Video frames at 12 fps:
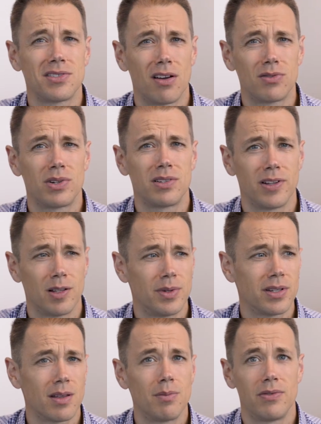software
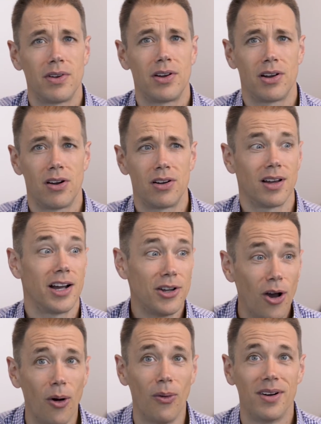development can be very hard. I
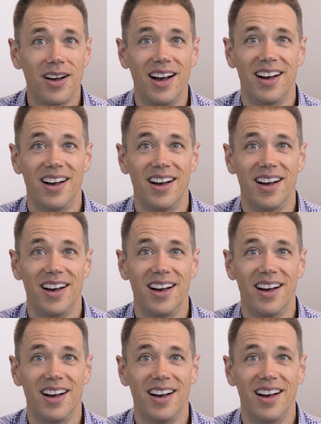know.